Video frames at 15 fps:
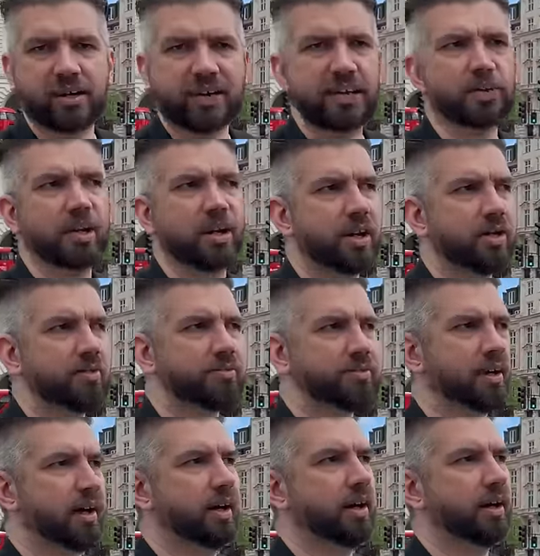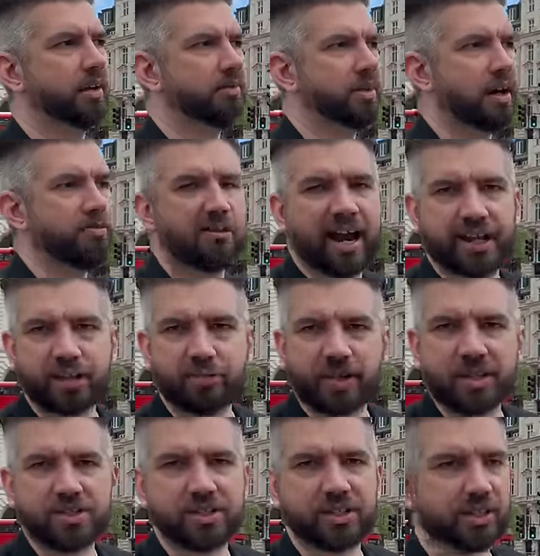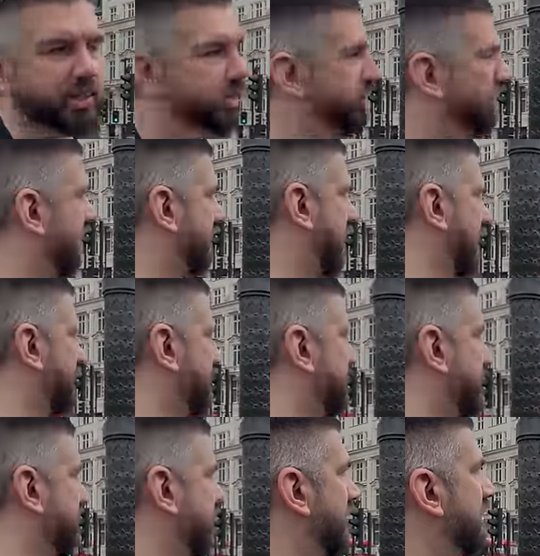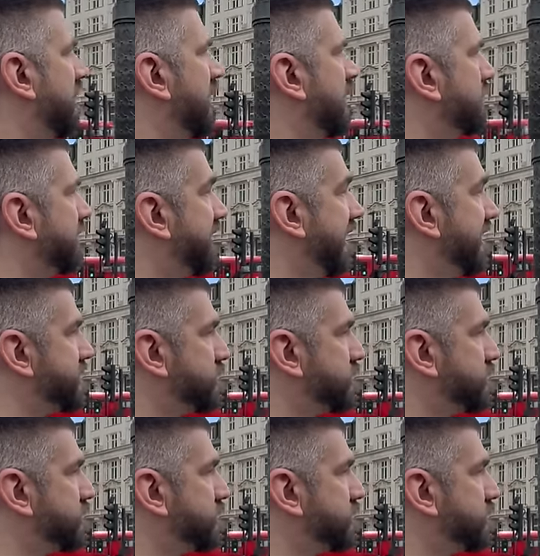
They do a ah. lot of uh, like rally racing and stuff. But that's